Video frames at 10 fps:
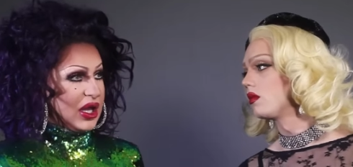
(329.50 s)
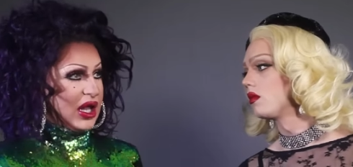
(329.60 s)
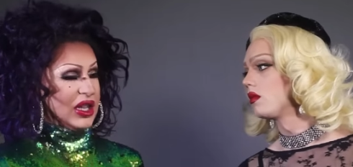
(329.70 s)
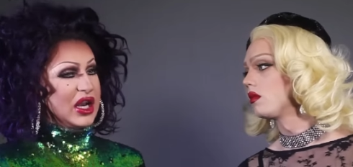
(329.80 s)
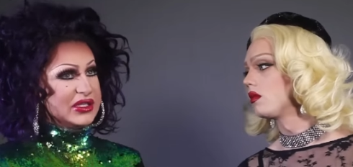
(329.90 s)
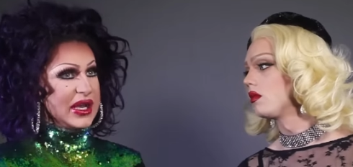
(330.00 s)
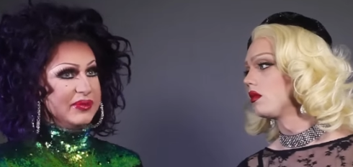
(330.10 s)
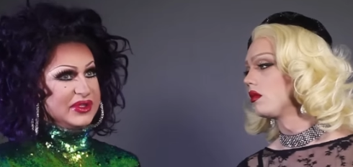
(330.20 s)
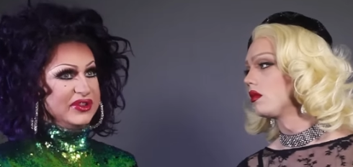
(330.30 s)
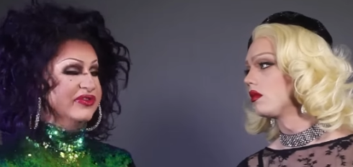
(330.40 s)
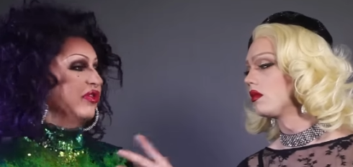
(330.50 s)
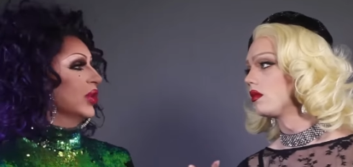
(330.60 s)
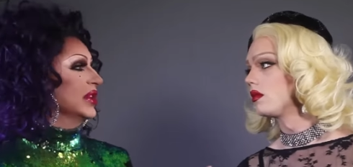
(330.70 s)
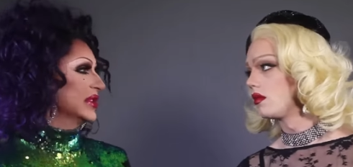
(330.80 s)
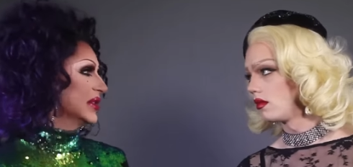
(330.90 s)
Speaker 1: a lot of times the
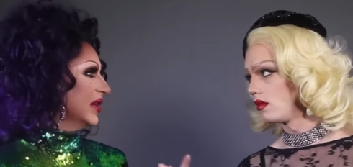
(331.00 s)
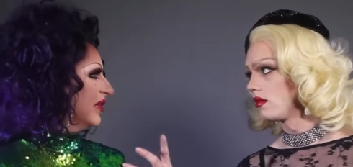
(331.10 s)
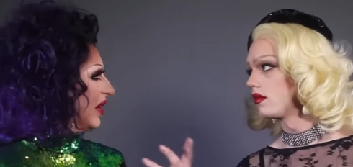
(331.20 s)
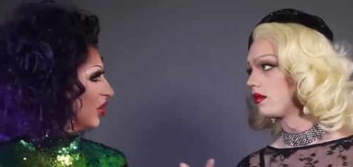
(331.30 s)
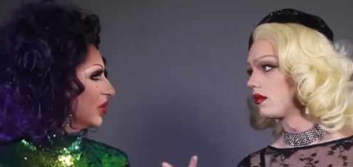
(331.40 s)
voice of our